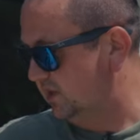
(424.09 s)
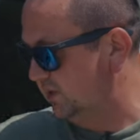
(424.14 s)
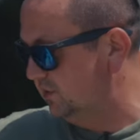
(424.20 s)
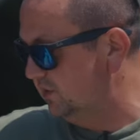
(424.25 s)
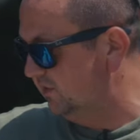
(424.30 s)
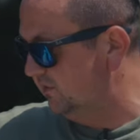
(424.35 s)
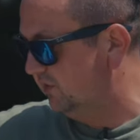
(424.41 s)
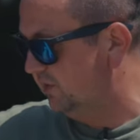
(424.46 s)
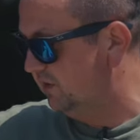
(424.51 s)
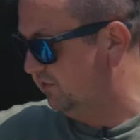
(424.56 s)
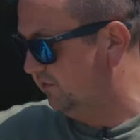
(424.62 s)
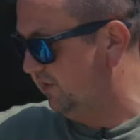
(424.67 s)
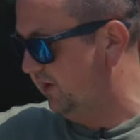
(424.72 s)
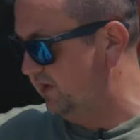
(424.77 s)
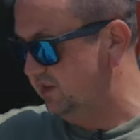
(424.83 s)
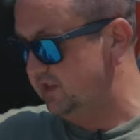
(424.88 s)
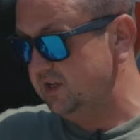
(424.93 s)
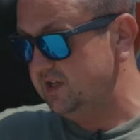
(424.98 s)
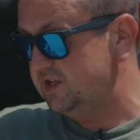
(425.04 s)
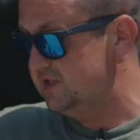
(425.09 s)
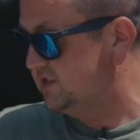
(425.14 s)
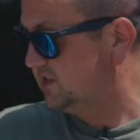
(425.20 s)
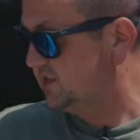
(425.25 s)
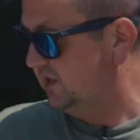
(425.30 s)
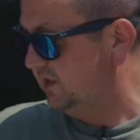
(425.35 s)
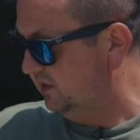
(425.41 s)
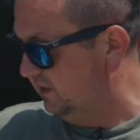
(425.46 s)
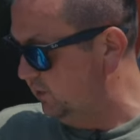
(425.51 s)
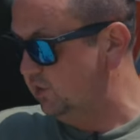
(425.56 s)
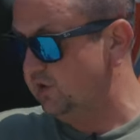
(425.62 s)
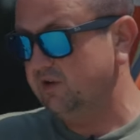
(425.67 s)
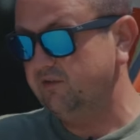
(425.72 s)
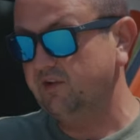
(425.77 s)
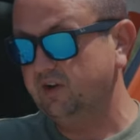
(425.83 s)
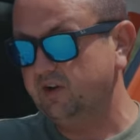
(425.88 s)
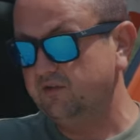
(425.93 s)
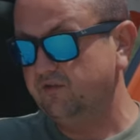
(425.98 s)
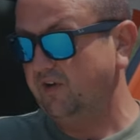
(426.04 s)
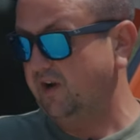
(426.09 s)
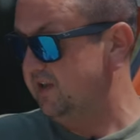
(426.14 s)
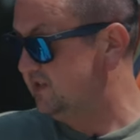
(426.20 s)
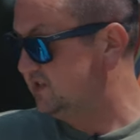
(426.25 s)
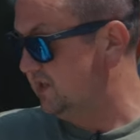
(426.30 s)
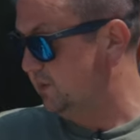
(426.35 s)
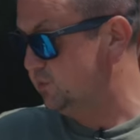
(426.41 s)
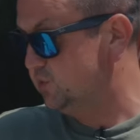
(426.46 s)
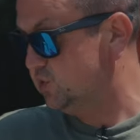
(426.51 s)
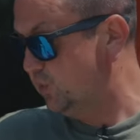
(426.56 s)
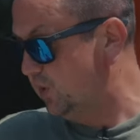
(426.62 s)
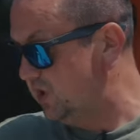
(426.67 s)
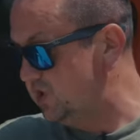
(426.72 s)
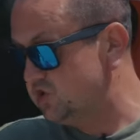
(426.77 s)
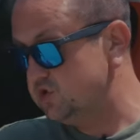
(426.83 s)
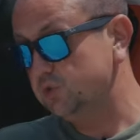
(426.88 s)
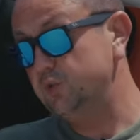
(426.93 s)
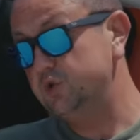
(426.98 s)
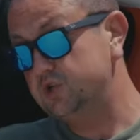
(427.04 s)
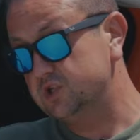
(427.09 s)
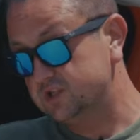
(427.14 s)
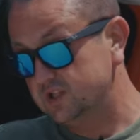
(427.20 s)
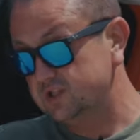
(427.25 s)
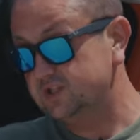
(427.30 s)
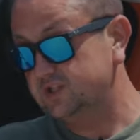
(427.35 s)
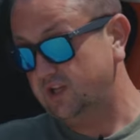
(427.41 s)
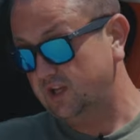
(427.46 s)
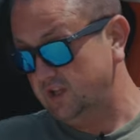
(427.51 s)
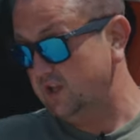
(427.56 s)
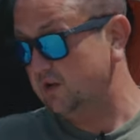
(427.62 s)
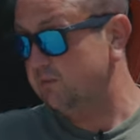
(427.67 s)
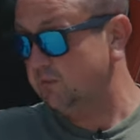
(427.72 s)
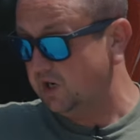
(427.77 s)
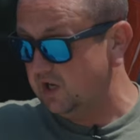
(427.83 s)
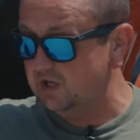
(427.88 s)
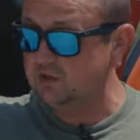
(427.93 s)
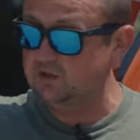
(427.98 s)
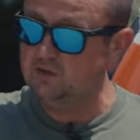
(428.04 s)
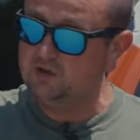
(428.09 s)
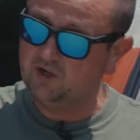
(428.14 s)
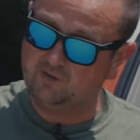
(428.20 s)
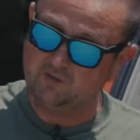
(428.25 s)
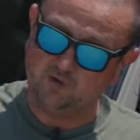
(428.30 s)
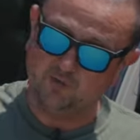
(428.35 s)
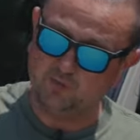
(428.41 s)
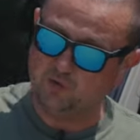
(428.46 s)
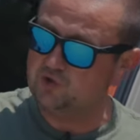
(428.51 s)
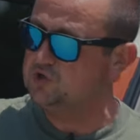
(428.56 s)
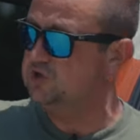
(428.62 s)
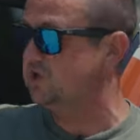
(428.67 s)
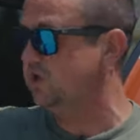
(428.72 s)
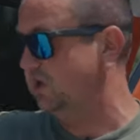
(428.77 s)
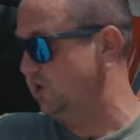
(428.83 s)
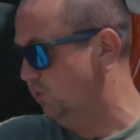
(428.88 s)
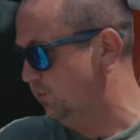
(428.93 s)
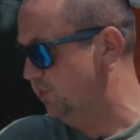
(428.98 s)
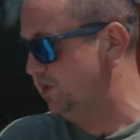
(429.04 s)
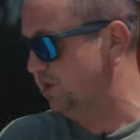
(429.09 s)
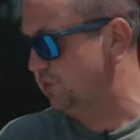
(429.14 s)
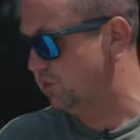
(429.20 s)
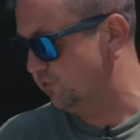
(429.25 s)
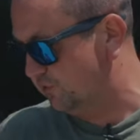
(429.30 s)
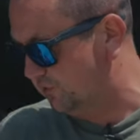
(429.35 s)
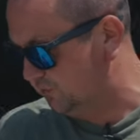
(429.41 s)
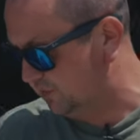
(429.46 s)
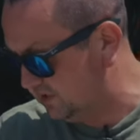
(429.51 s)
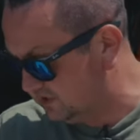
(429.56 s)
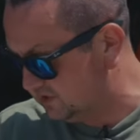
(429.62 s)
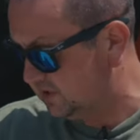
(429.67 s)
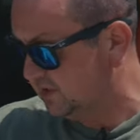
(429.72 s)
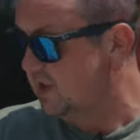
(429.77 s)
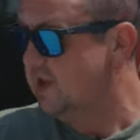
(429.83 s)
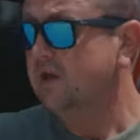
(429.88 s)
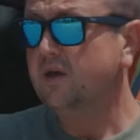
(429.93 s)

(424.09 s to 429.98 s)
You're never gonna find this and you're never gonna find some switch which is inside there. Manually you have to push it and open the door from the inside.